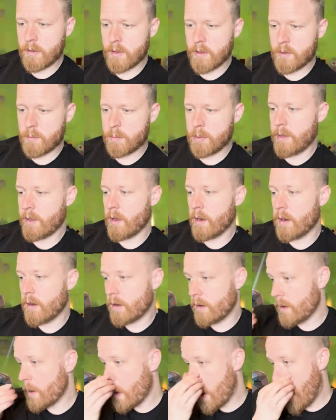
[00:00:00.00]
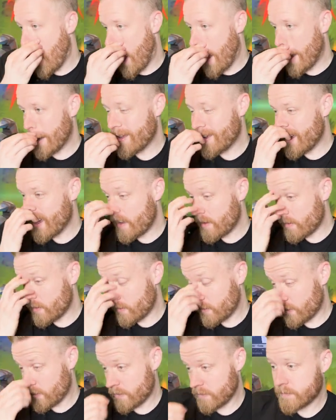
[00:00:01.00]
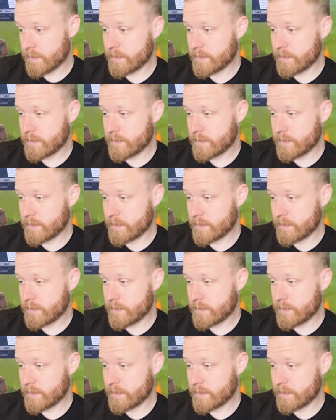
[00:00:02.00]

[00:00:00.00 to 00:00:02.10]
Let's play our case.